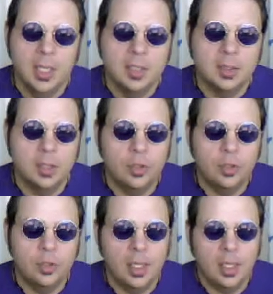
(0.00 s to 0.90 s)

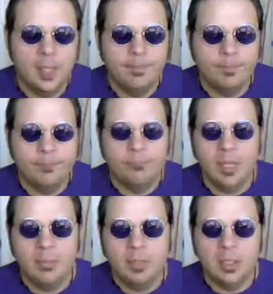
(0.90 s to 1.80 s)
So, I'm
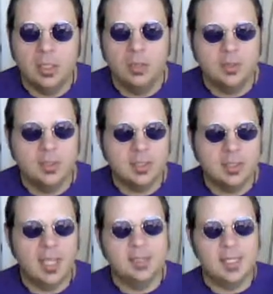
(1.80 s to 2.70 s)
going to close this
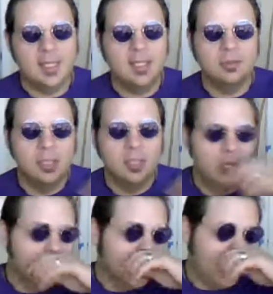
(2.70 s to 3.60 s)
guy down
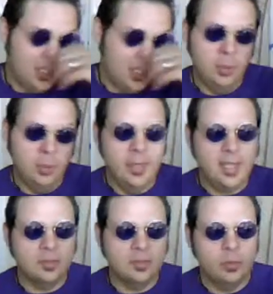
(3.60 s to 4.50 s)

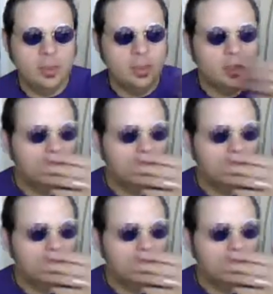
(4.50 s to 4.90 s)
next week.